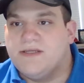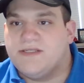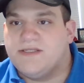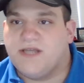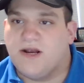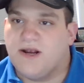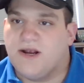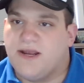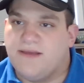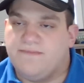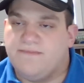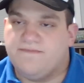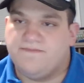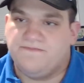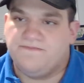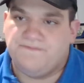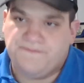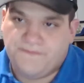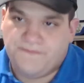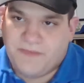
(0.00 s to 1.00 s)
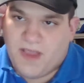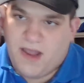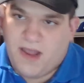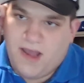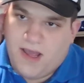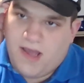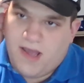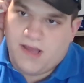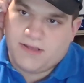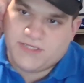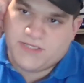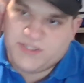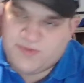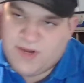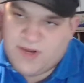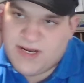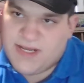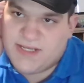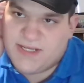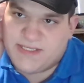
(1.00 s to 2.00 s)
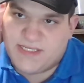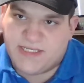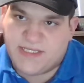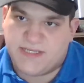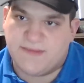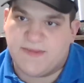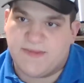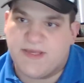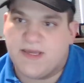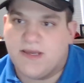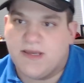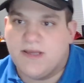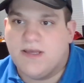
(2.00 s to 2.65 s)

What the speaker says: Sorry. Just wanted to see something.